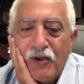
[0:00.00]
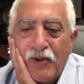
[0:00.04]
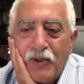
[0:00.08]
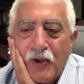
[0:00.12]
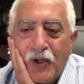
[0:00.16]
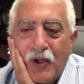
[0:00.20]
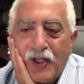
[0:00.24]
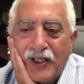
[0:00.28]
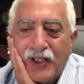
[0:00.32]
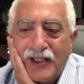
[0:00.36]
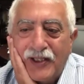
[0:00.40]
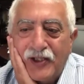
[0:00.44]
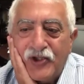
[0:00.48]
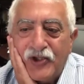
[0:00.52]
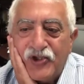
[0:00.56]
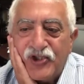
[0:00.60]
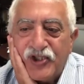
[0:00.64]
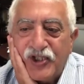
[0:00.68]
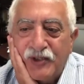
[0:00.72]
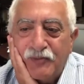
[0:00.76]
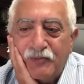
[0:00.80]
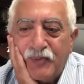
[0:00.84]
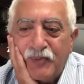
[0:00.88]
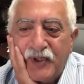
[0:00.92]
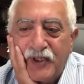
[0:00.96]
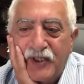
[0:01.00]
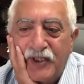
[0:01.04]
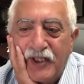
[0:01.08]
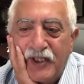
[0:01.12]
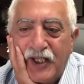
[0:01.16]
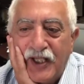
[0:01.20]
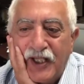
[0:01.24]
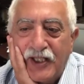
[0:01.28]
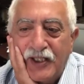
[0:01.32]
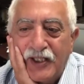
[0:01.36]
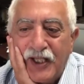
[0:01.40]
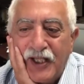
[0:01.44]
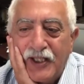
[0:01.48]
in thought leadership,
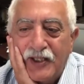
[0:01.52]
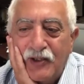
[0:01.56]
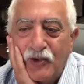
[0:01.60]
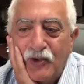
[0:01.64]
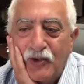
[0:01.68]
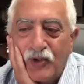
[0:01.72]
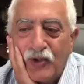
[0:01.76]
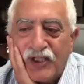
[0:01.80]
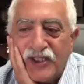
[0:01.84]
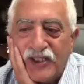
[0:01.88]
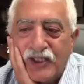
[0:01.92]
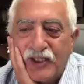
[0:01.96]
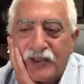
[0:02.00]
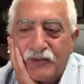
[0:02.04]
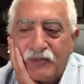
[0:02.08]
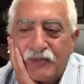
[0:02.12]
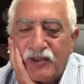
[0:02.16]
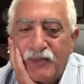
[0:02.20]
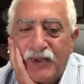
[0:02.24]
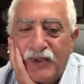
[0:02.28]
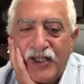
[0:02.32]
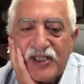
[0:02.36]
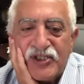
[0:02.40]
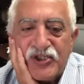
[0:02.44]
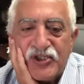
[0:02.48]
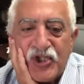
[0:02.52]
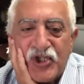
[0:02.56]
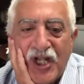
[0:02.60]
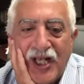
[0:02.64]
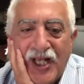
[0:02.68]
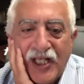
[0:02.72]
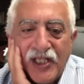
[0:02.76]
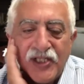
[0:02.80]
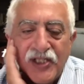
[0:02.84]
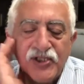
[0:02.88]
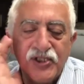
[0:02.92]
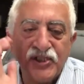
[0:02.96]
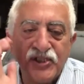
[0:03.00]
and look at the biggest
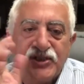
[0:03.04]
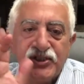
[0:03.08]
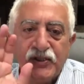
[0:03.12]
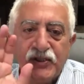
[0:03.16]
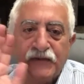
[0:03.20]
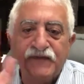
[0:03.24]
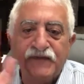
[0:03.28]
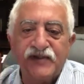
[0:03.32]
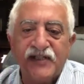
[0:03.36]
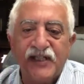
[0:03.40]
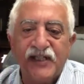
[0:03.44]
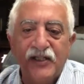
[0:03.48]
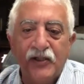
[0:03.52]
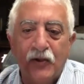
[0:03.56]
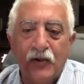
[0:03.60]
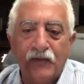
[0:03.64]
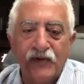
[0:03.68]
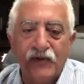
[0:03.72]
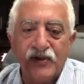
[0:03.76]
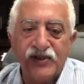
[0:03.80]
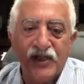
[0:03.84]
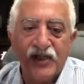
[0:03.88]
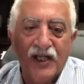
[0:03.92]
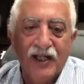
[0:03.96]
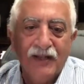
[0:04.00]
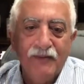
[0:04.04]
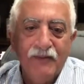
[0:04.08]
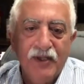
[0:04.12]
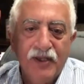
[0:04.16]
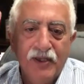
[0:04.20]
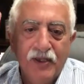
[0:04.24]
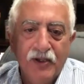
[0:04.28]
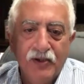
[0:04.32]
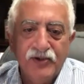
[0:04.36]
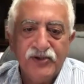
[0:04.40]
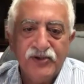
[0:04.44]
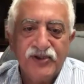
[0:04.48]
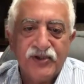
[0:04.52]
challenges you've seen over time
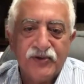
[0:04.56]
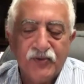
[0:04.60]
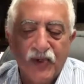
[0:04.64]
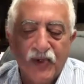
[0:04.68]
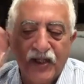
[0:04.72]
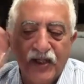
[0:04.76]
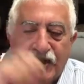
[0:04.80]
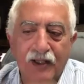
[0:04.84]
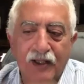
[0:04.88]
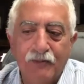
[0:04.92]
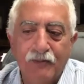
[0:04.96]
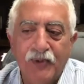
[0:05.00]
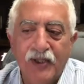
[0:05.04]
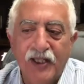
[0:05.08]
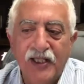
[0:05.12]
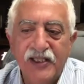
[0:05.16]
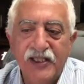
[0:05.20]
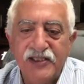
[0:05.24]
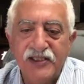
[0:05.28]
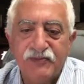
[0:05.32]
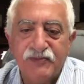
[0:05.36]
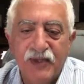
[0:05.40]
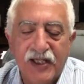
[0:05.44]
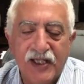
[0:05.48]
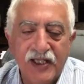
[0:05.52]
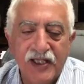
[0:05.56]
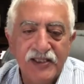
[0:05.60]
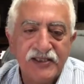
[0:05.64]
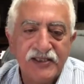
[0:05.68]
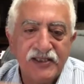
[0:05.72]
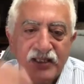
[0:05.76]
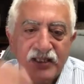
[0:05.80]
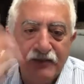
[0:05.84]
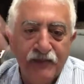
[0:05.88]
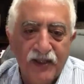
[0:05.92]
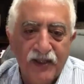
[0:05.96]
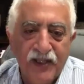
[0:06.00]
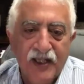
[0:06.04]
in those 3 companies,
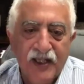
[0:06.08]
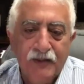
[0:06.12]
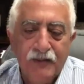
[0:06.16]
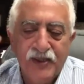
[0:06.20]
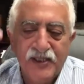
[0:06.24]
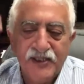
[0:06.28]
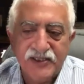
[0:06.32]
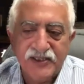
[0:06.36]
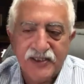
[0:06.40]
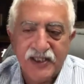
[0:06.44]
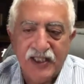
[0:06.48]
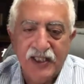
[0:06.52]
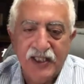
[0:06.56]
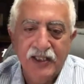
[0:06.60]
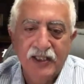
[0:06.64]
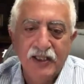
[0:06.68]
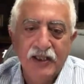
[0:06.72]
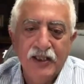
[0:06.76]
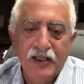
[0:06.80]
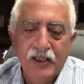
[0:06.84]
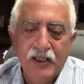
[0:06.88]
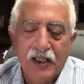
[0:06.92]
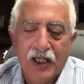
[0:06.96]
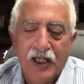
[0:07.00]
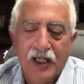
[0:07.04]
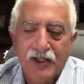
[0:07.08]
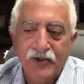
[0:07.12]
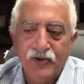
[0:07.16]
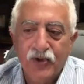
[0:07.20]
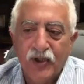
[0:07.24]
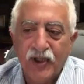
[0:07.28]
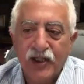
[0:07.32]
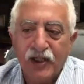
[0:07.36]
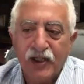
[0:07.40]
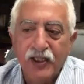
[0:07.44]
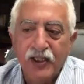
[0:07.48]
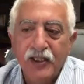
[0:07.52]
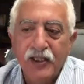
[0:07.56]
McKinsey, PwC,
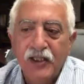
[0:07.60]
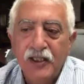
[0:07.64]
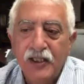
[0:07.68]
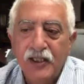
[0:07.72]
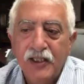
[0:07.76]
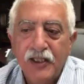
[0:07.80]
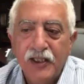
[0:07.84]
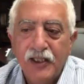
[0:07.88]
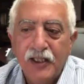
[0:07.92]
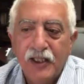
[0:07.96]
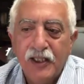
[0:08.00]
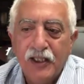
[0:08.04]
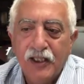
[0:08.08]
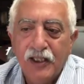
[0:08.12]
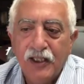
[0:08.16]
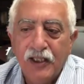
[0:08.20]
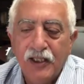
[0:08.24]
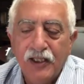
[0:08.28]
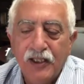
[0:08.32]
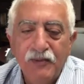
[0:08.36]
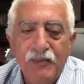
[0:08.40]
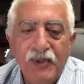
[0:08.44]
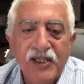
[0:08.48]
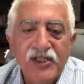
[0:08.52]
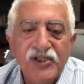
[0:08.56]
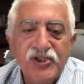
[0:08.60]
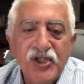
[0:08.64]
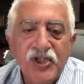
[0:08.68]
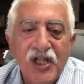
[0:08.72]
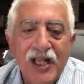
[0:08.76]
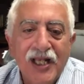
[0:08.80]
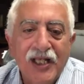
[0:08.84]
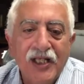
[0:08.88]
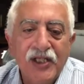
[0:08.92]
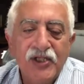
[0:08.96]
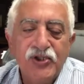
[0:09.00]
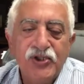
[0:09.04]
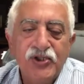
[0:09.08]
Heidrick. The biggest
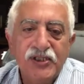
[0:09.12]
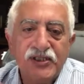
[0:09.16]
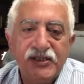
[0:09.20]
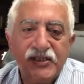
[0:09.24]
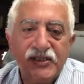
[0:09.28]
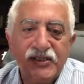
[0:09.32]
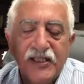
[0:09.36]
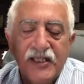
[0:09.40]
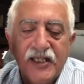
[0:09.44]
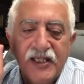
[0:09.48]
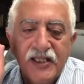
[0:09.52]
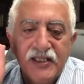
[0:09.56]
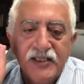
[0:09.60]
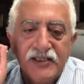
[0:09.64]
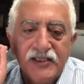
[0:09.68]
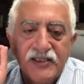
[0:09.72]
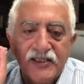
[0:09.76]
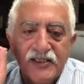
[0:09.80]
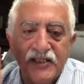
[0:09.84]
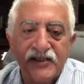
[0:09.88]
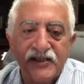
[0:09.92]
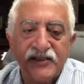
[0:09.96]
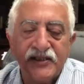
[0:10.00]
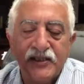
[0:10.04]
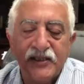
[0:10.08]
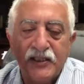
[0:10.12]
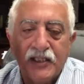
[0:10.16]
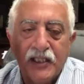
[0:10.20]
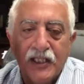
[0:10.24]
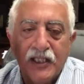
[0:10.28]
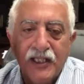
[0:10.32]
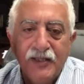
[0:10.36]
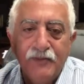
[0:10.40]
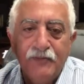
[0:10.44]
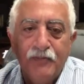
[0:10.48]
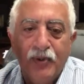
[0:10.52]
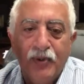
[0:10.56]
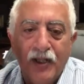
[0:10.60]
challenges in
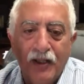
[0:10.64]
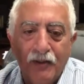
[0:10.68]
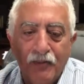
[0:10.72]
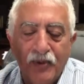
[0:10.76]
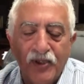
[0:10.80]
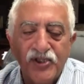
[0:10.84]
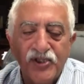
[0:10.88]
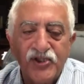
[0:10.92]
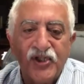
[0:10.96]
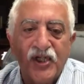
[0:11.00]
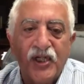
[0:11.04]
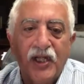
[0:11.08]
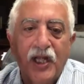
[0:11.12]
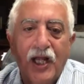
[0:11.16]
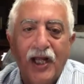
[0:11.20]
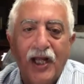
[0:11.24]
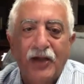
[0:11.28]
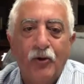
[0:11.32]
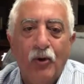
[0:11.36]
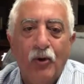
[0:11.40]
consistently publishing high